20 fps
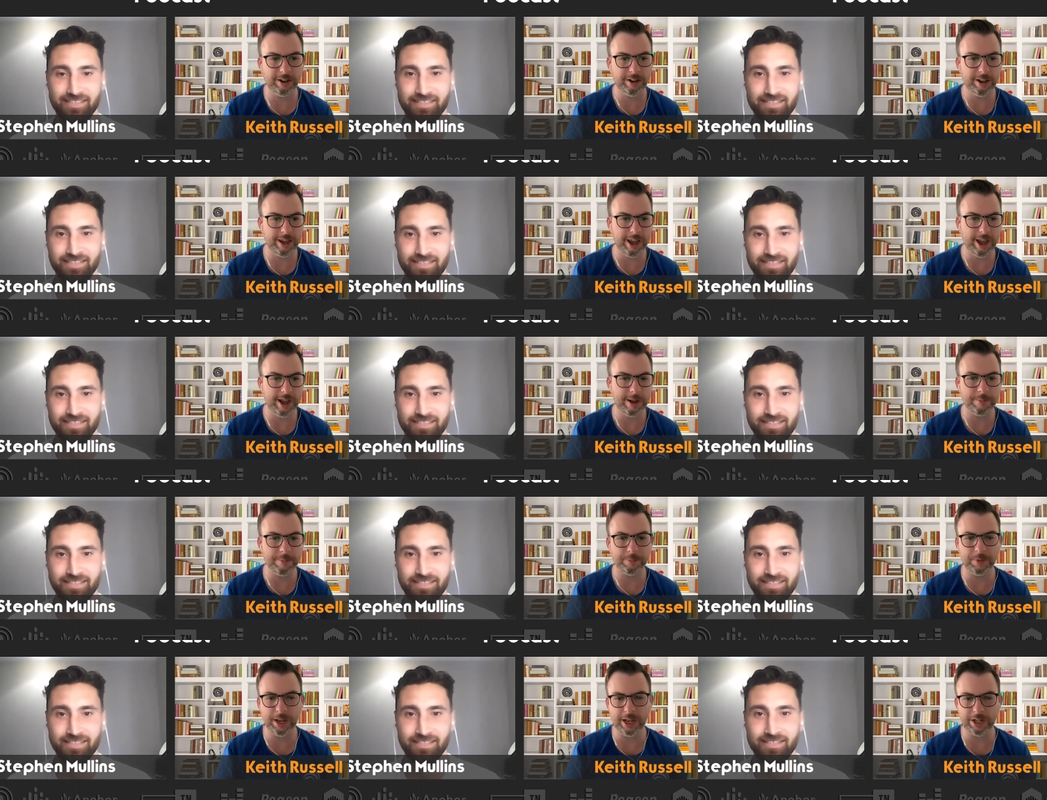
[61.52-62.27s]

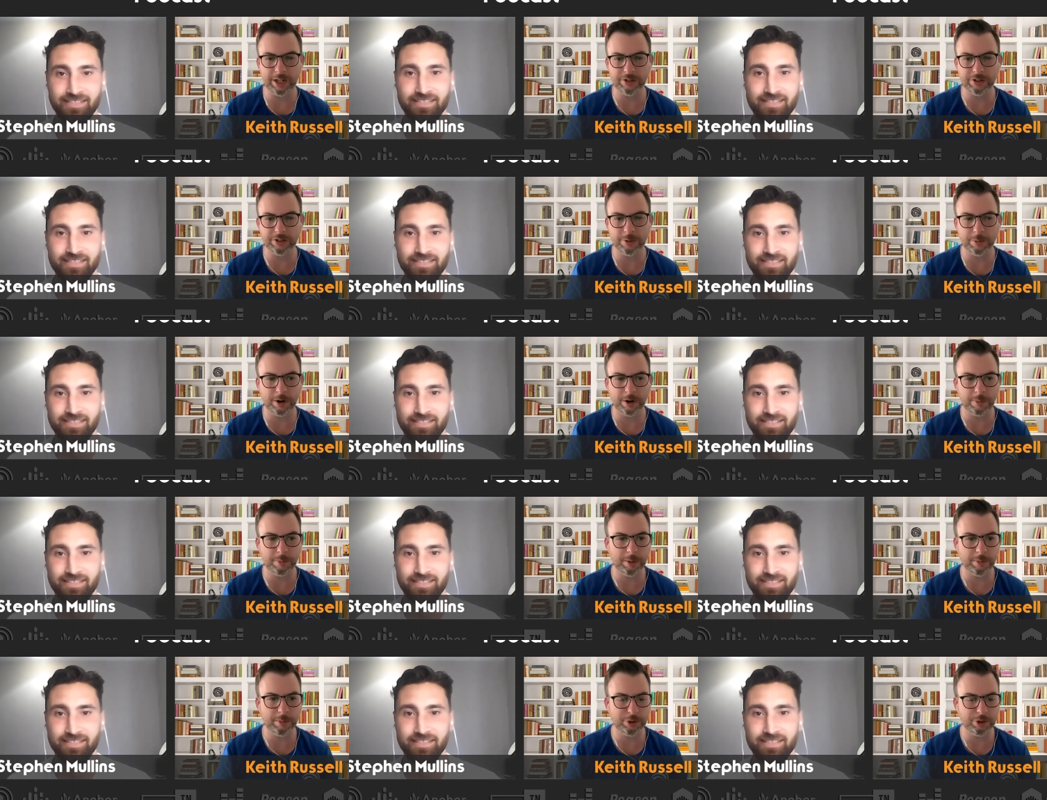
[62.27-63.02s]
Speaker 1: um, answers them. And I
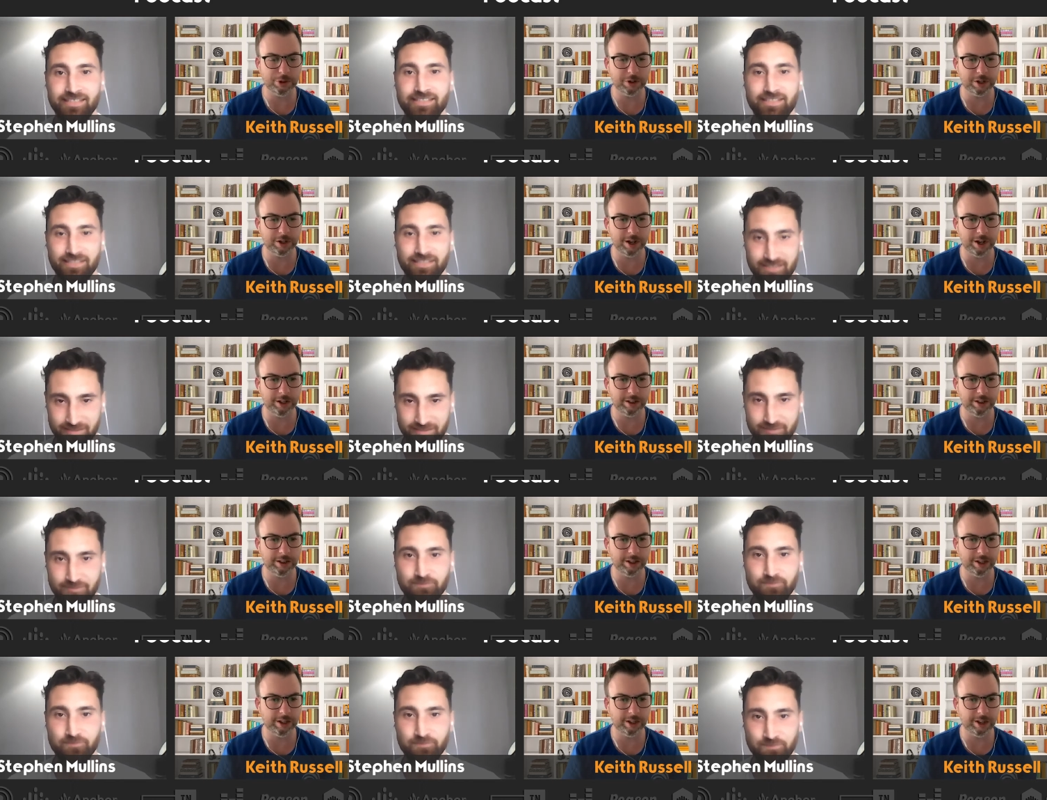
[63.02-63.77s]
probably should have got
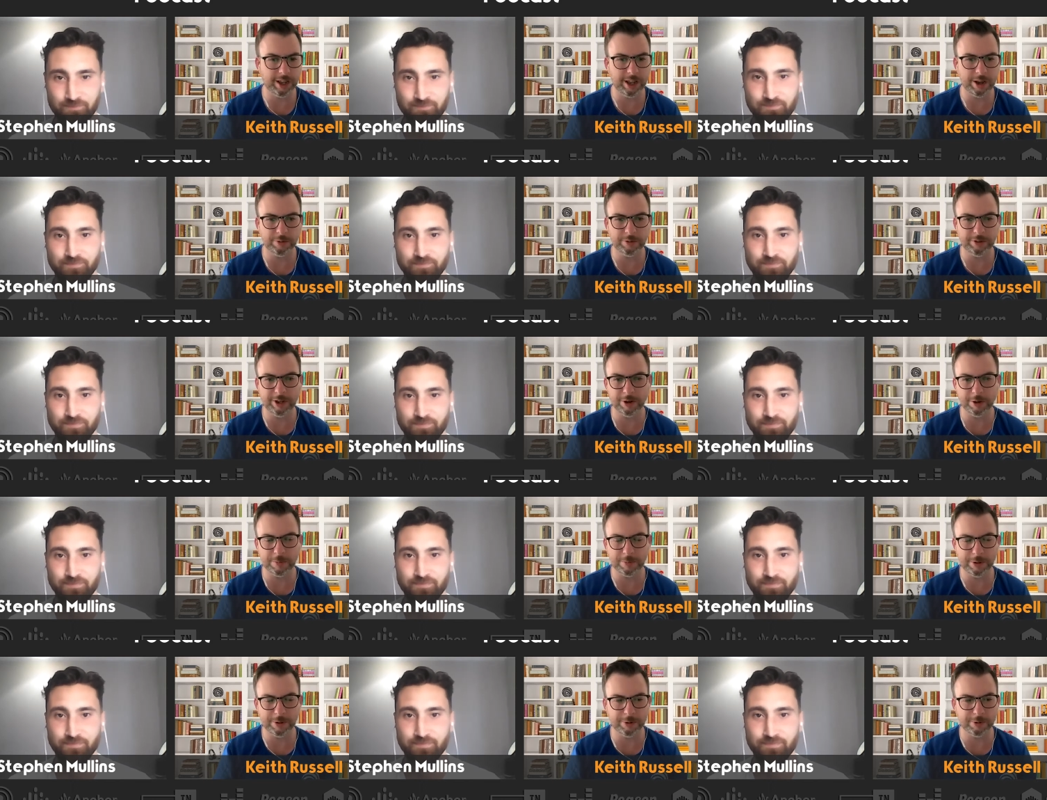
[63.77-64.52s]
the
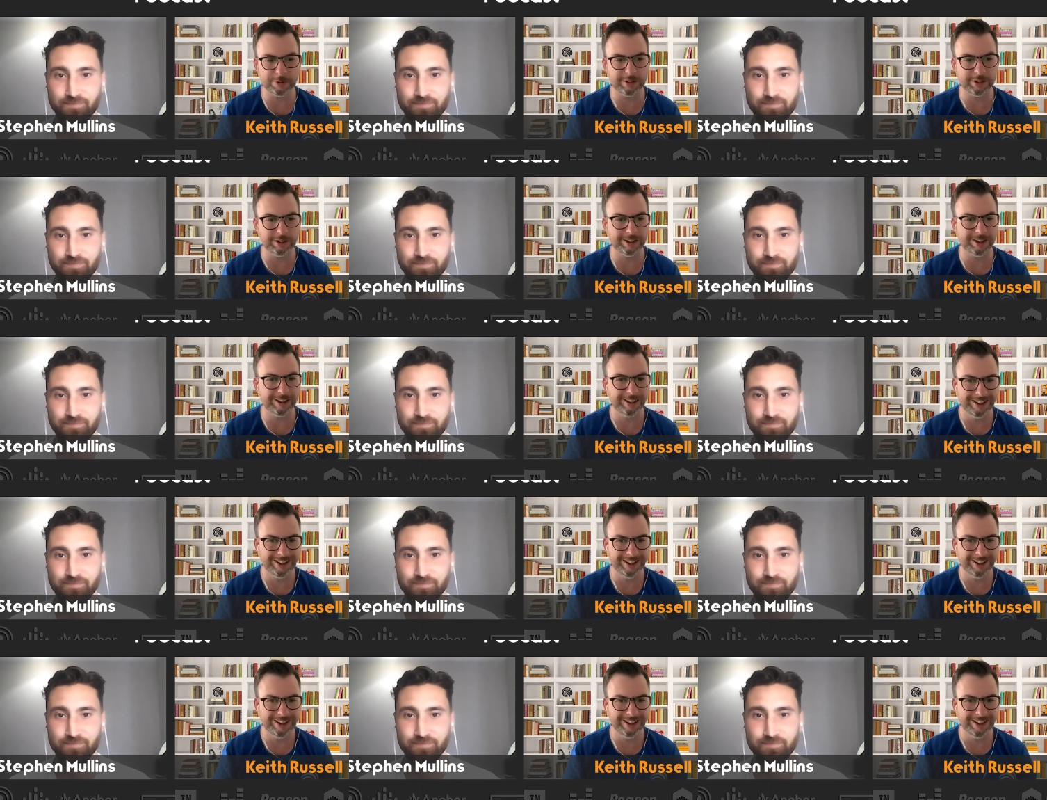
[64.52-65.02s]
countdown music